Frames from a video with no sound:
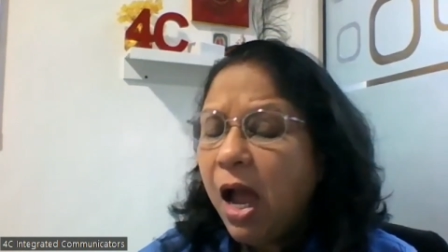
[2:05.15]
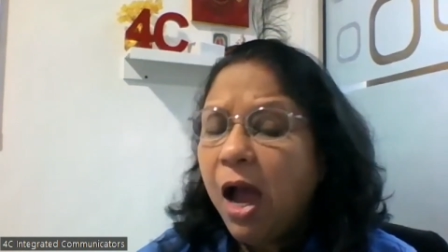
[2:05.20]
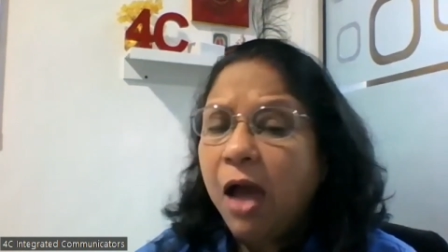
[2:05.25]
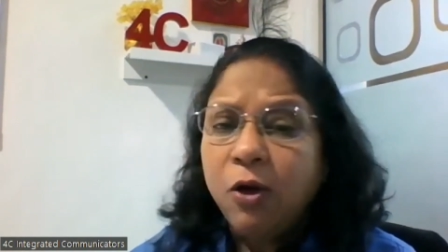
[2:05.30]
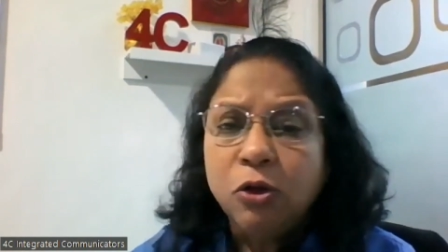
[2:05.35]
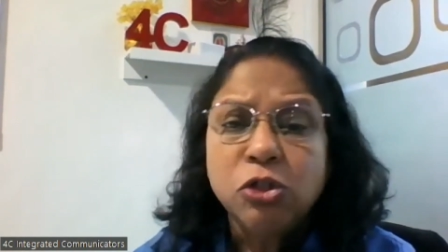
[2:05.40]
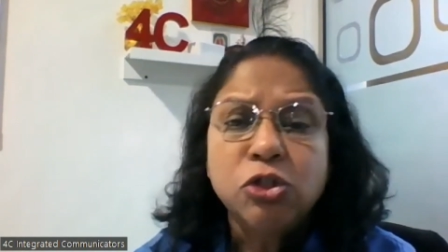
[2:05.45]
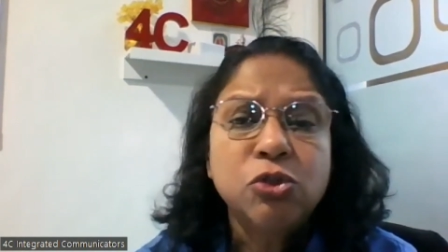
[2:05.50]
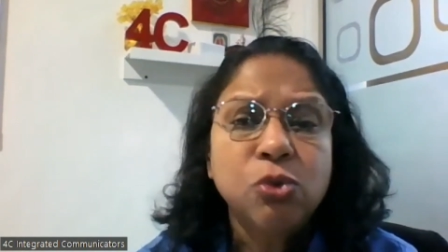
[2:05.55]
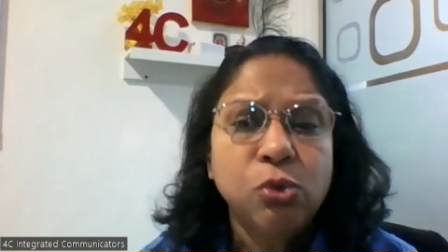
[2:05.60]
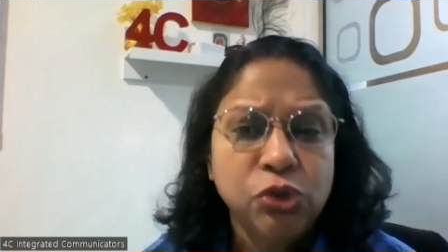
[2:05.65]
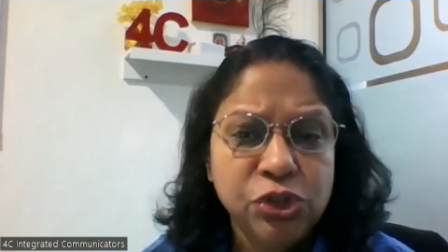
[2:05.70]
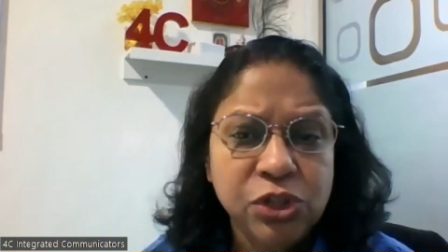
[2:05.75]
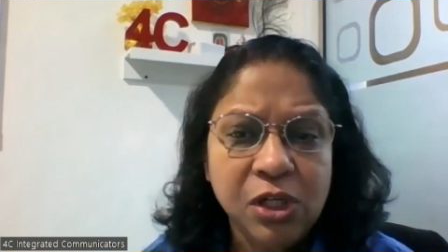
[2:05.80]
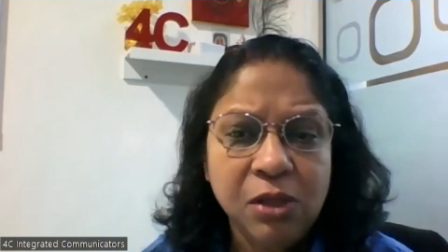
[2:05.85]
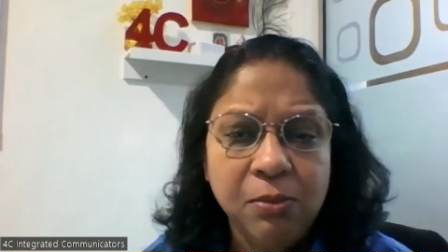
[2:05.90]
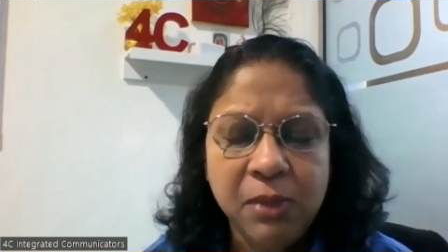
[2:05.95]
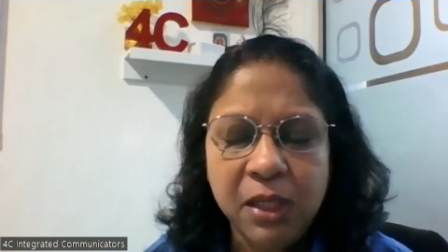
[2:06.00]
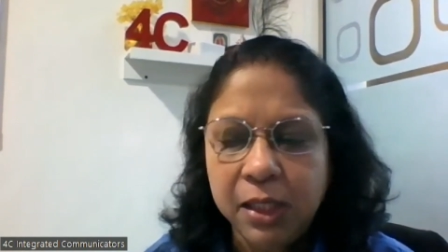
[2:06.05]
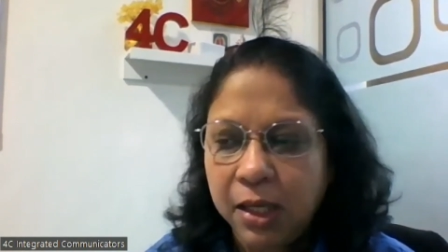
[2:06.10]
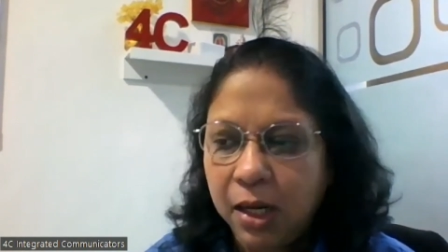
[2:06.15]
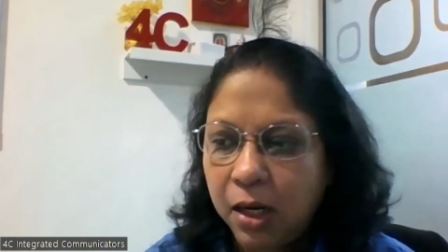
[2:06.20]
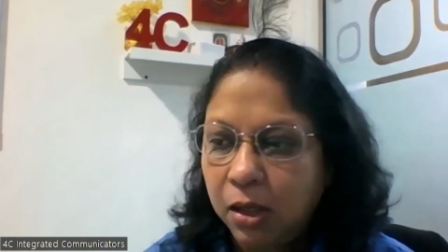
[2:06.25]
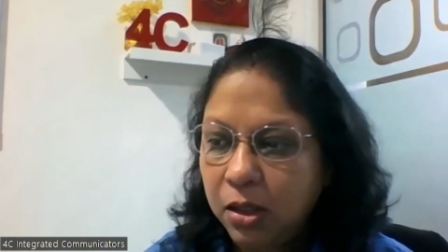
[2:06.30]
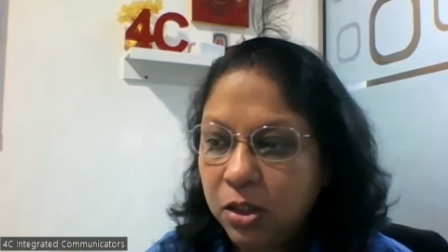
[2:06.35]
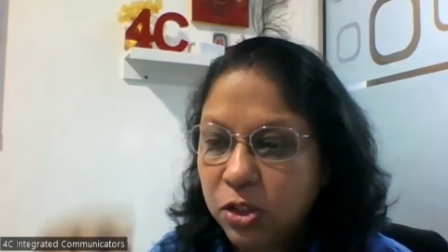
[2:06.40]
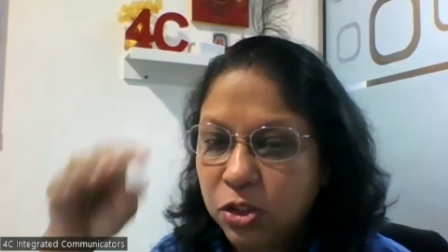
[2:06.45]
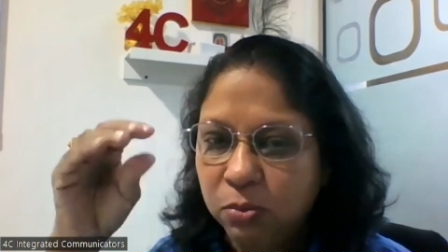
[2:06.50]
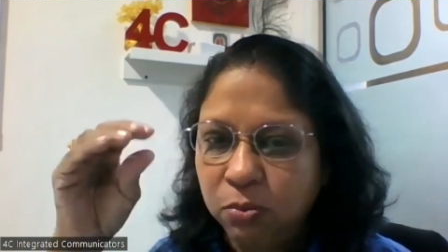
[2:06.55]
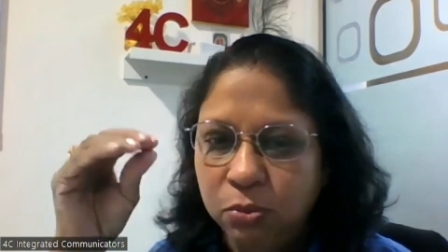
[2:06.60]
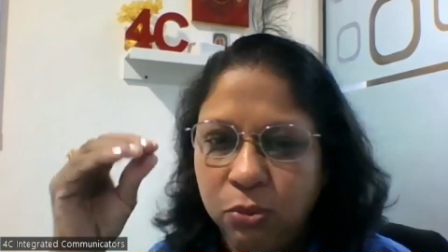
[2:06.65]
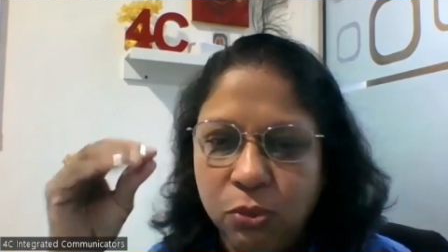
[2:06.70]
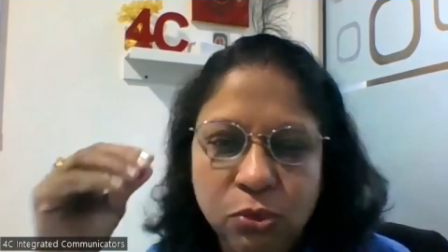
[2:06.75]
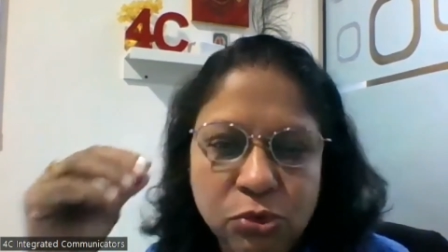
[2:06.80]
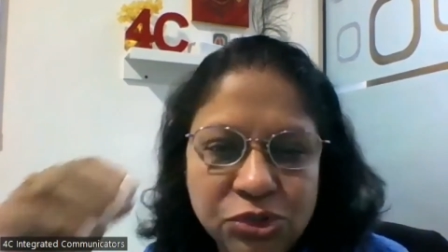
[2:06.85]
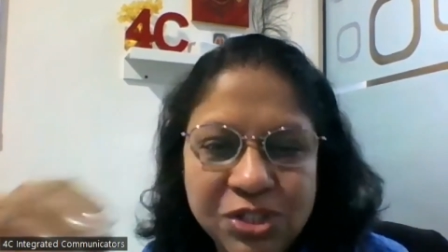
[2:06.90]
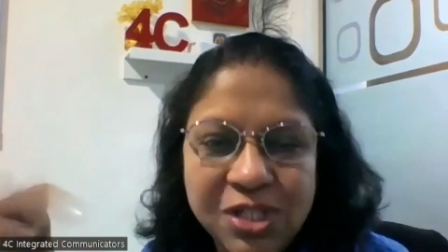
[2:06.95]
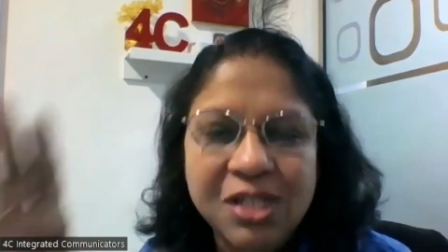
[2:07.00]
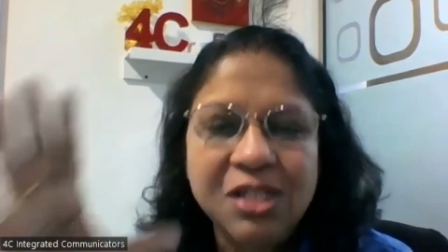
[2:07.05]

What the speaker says: And on social media, it's the most